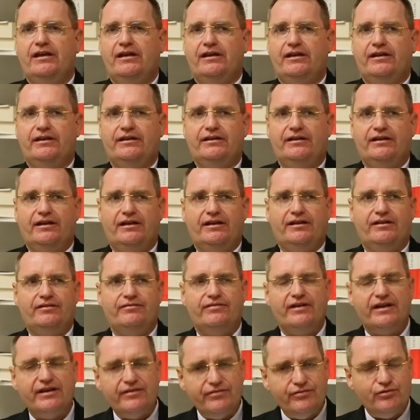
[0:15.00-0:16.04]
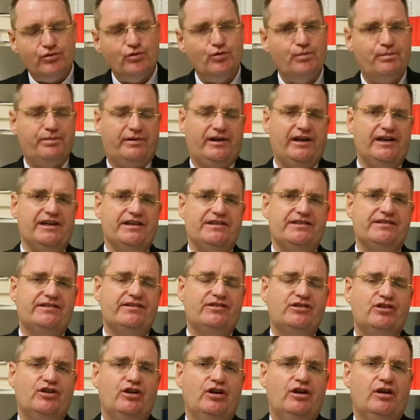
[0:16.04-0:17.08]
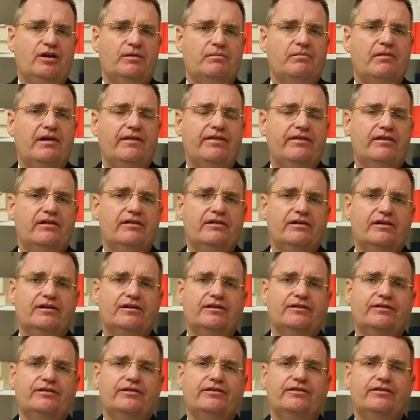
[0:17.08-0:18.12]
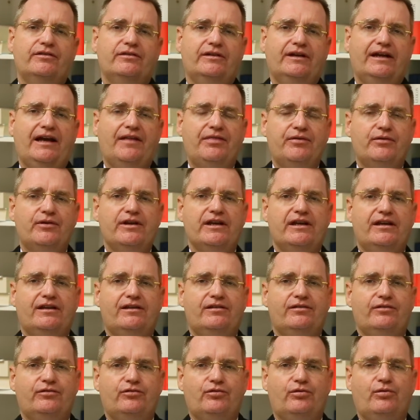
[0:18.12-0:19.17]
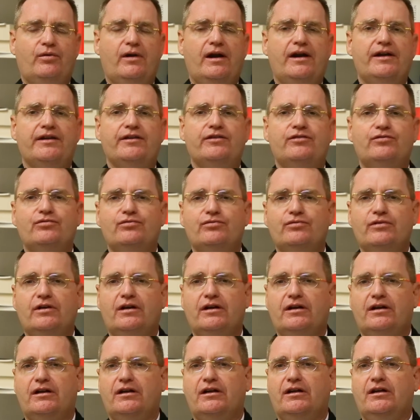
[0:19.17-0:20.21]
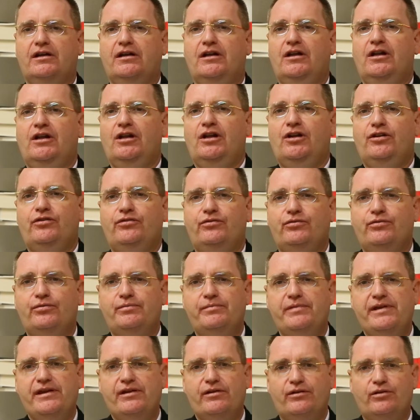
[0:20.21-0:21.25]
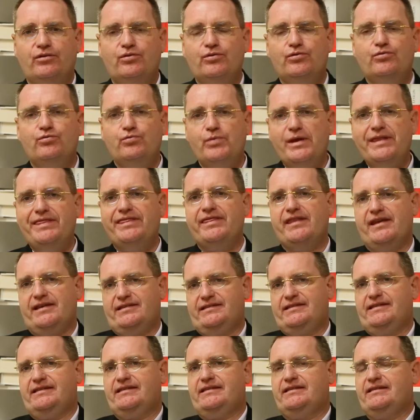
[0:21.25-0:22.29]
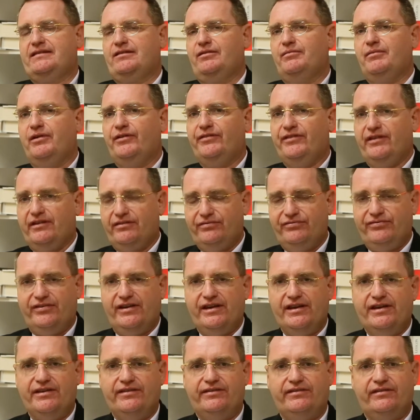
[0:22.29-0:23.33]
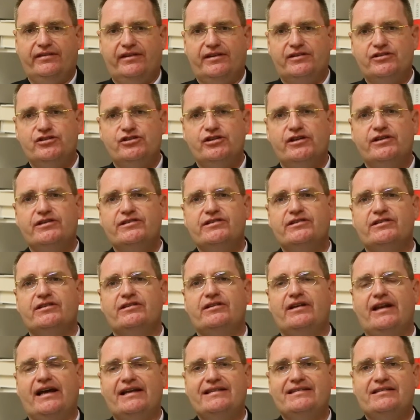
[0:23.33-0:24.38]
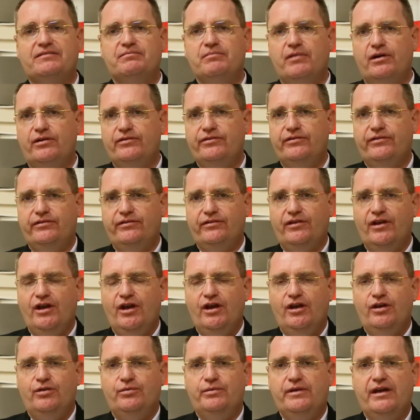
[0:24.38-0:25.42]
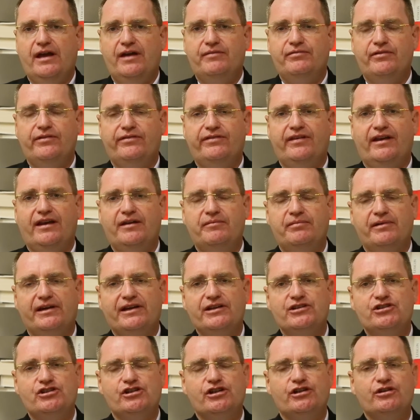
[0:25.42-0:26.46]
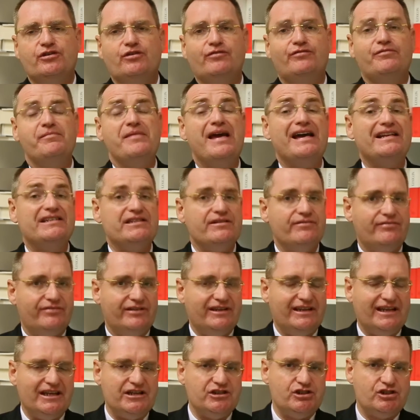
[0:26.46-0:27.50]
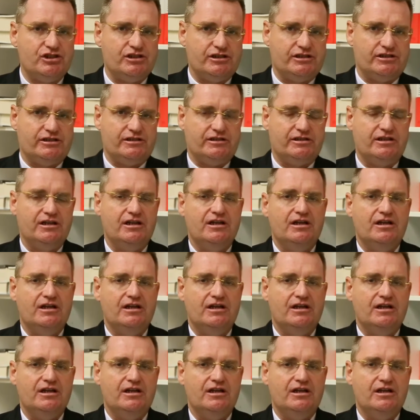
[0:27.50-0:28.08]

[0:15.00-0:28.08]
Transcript: and very few priests. But the Catholic try to be a good witness about their faith. And just last month, we have a celebration of beatification